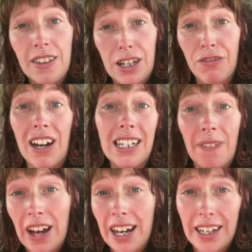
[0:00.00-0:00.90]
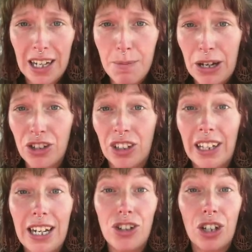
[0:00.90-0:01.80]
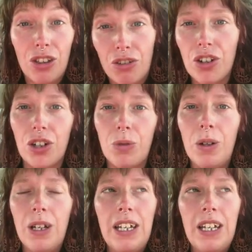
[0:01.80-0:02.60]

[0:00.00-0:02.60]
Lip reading: the divine and the higher dimensional energy through.